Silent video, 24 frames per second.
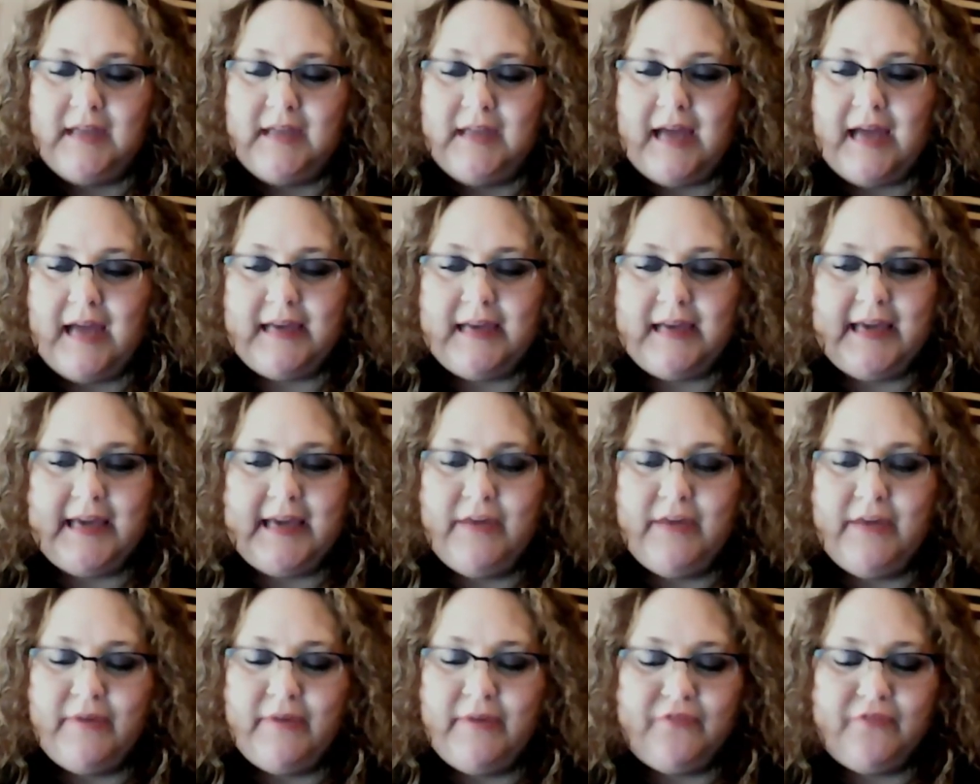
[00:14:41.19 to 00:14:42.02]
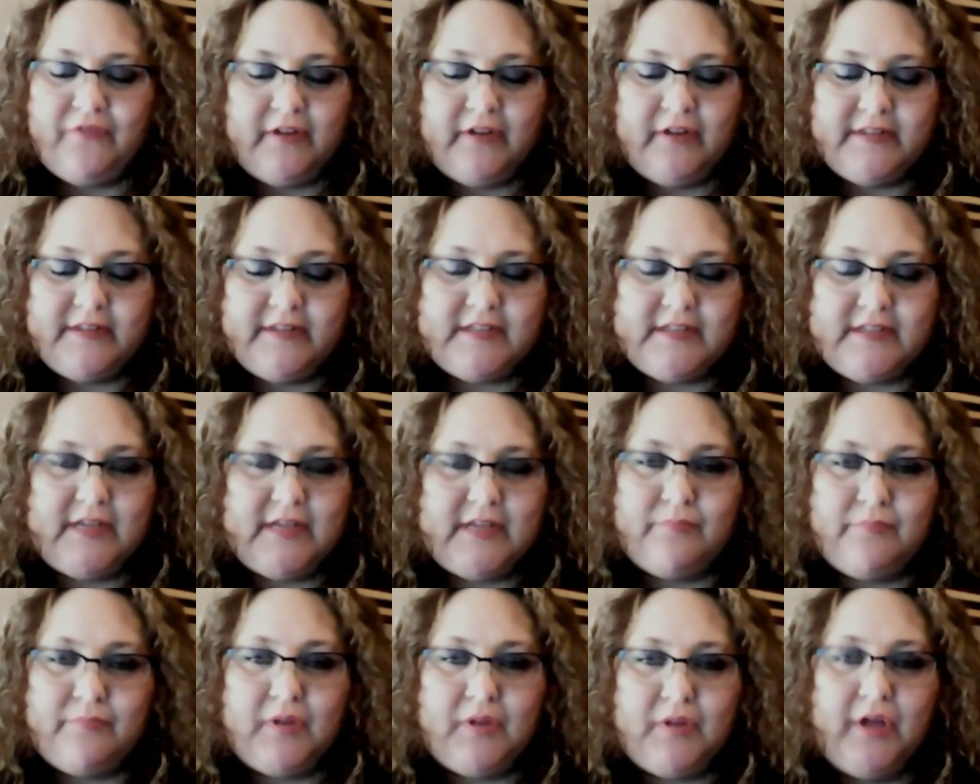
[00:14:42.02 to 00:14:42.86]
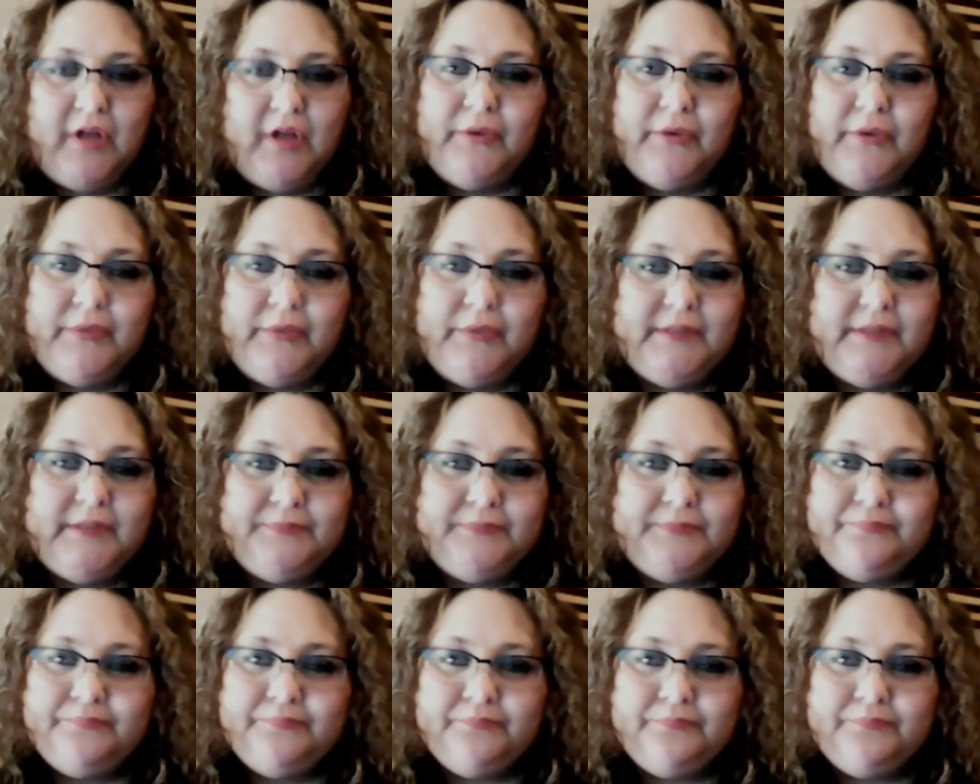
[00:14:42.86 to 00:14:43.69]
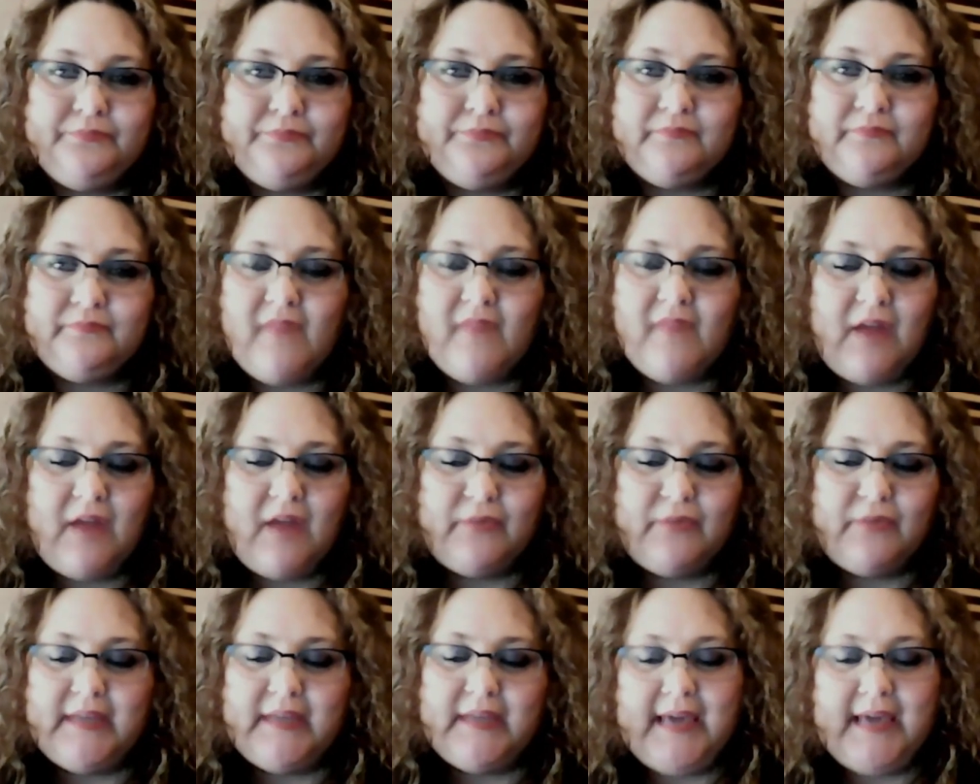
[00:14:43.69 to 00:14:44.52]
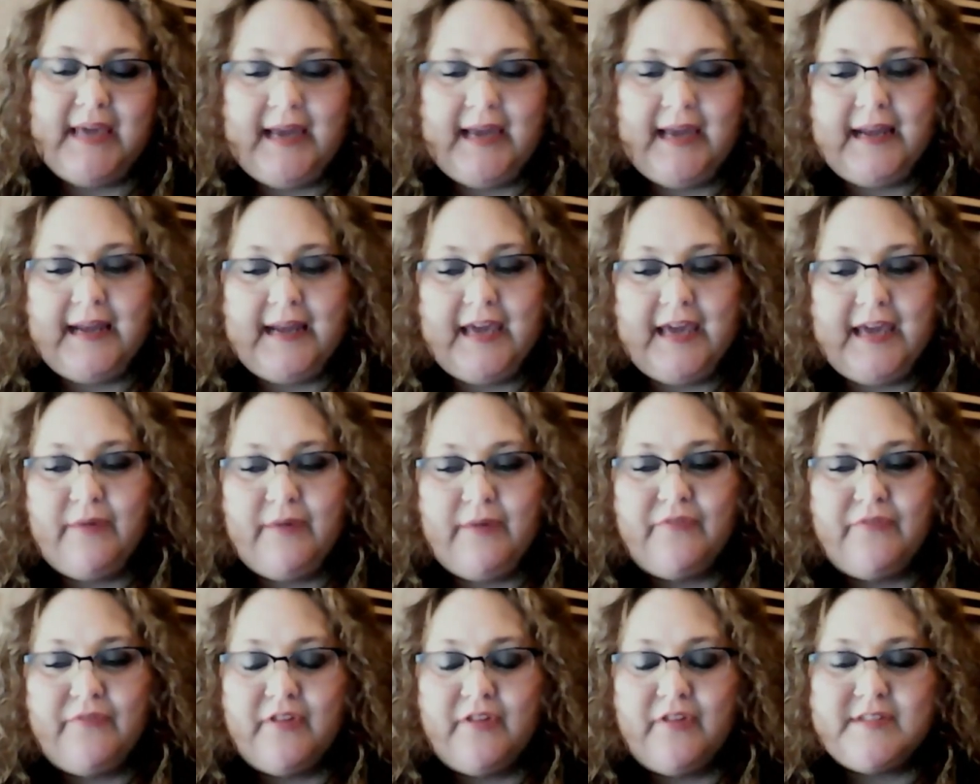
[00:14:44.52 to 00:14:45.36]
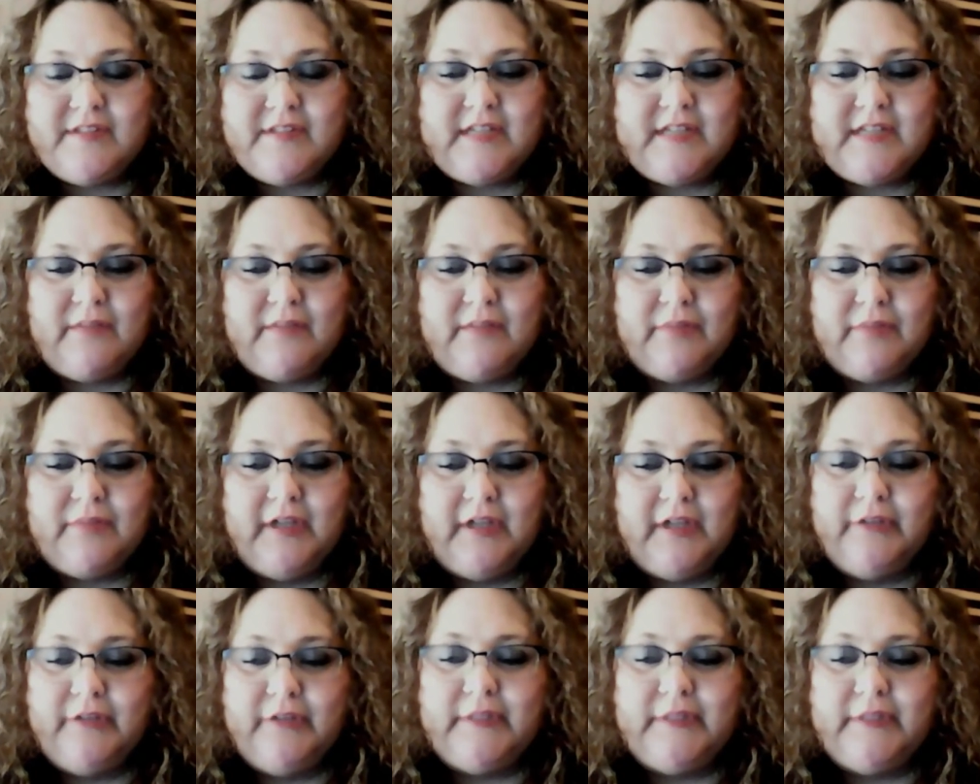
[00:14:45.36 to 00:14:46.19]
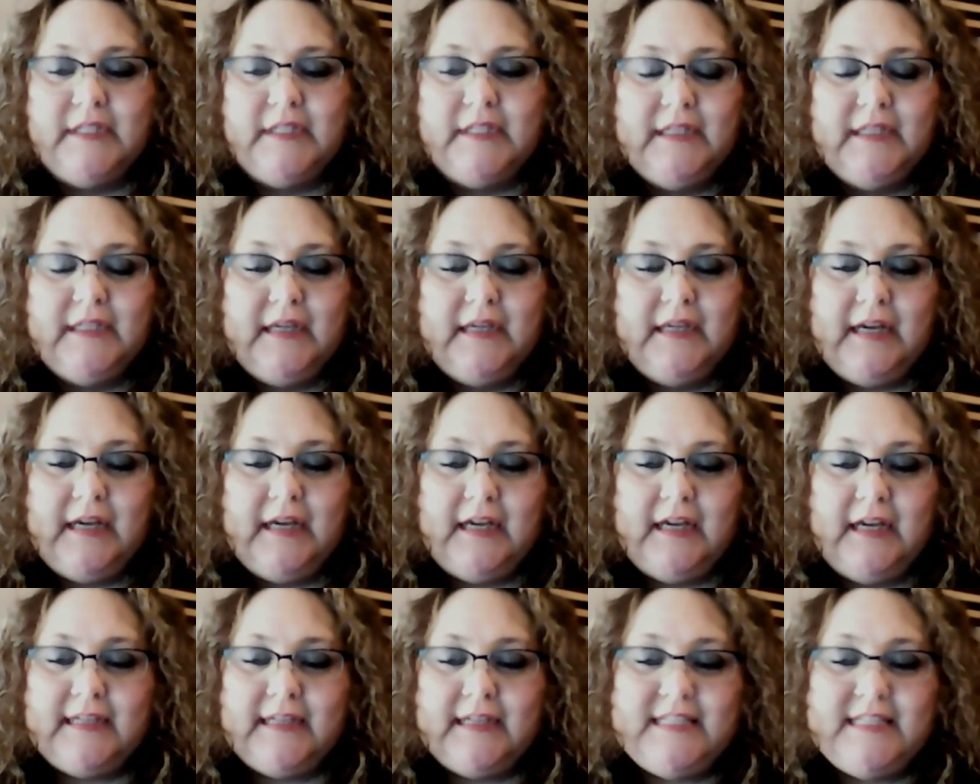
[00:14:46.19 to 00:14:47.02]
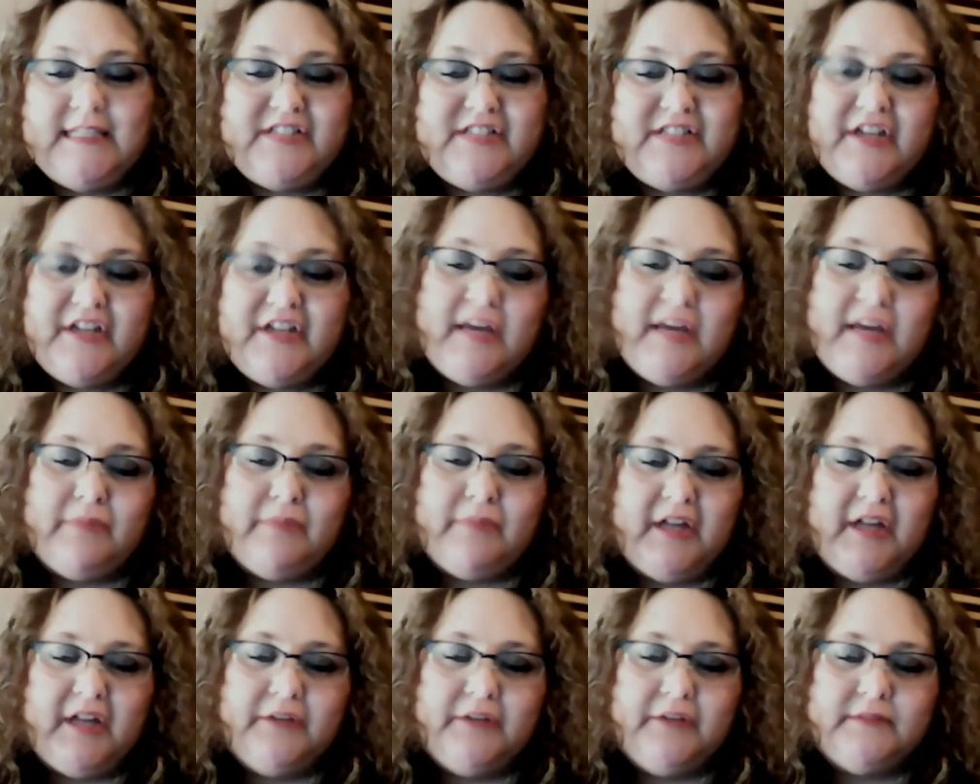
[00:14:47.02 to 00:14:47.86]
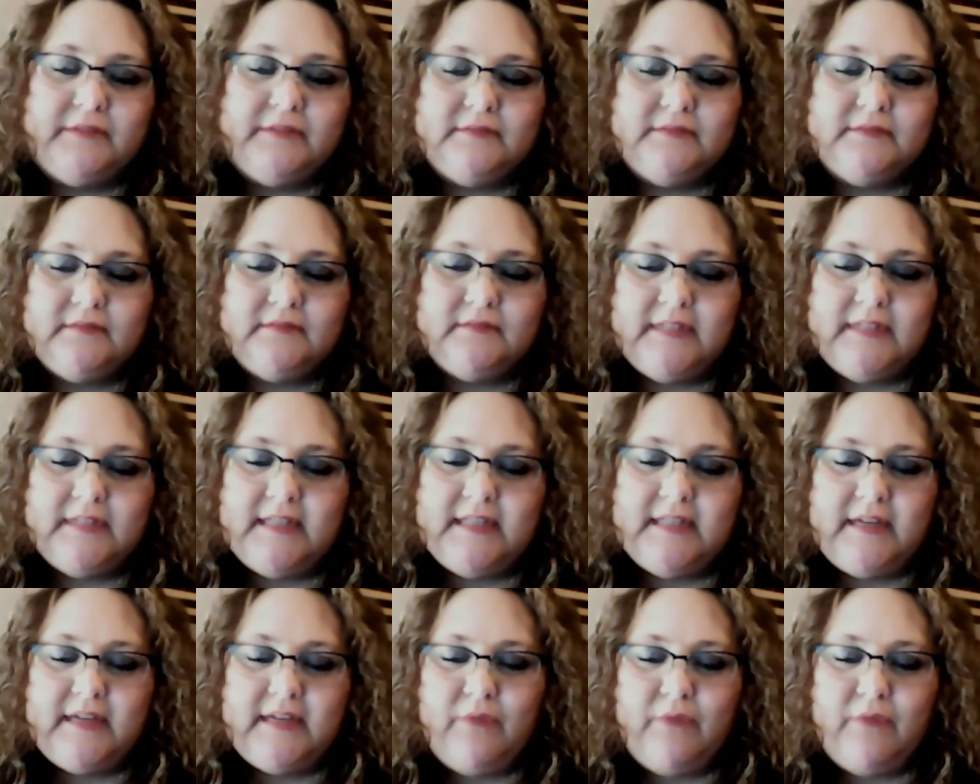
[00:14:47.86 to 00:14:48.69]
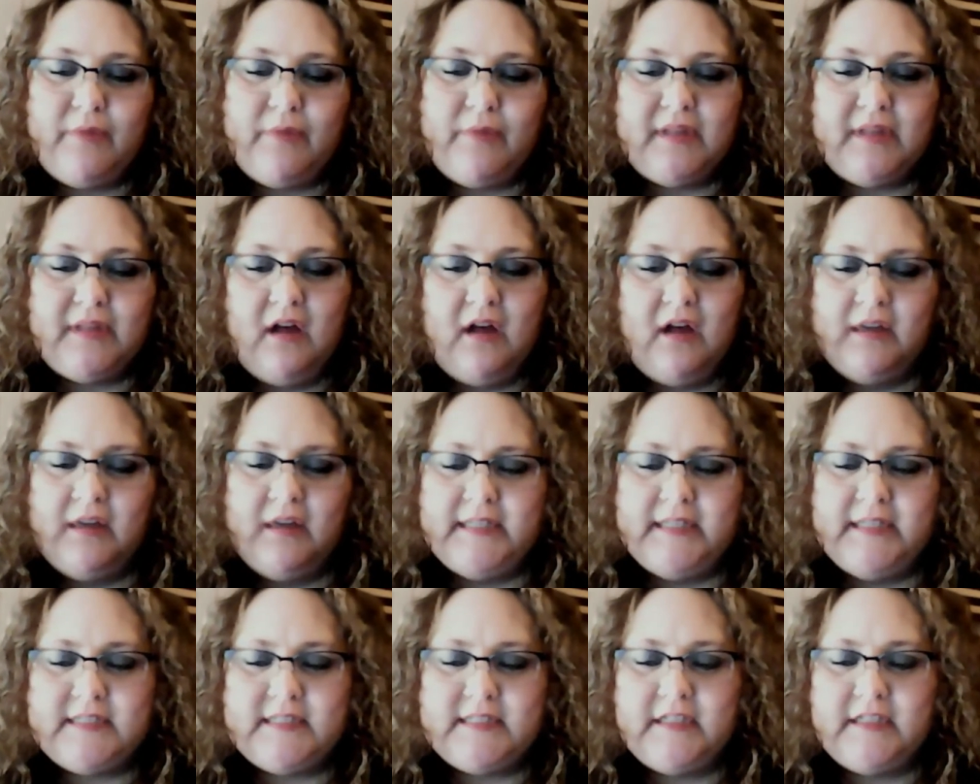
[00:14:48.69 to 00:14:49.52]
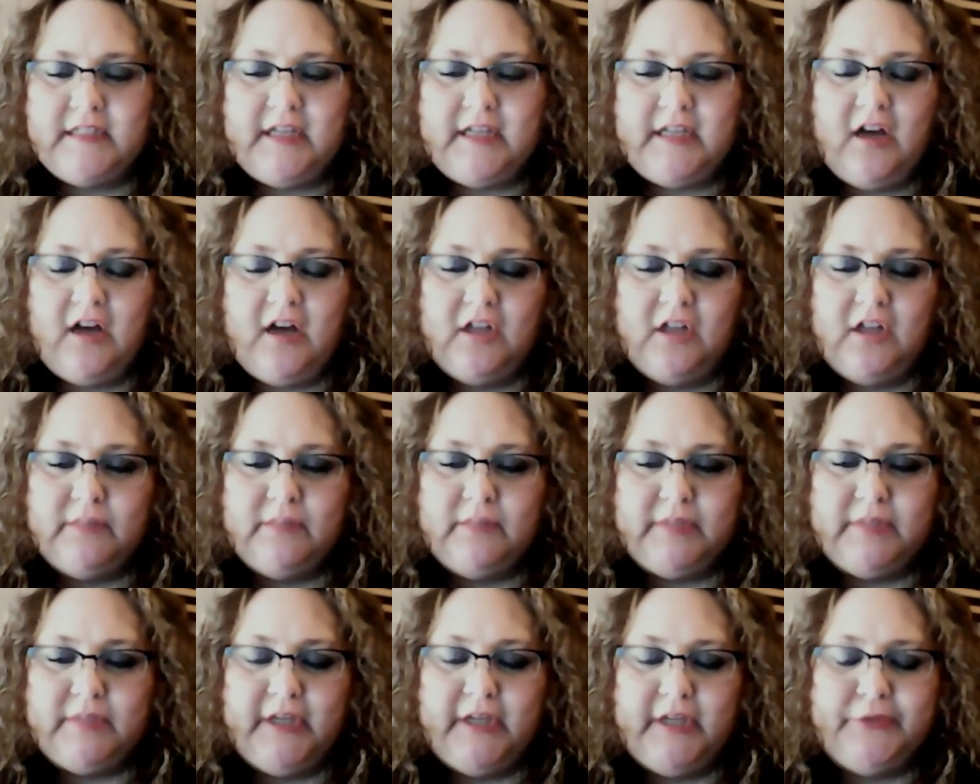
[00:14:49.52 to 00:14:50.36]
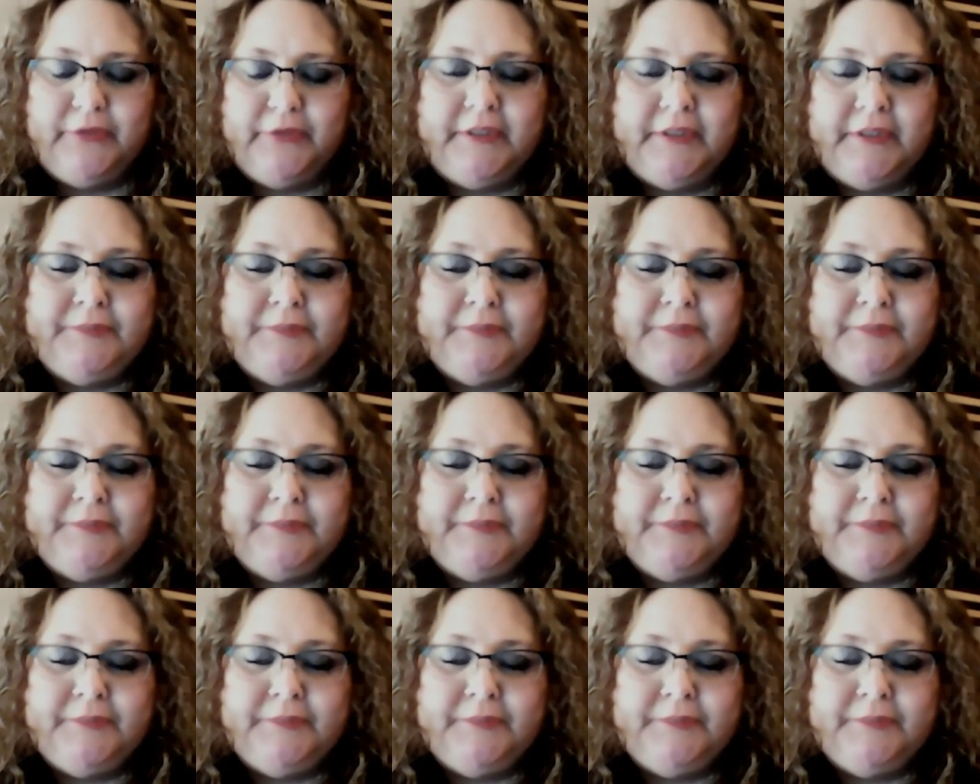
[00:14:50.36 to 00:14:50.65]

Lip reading: I can't wait for all this to implode. I really can't. I can't wait for all this to implode, because it's gonna implode. It won't be long, and it's gonna all implode.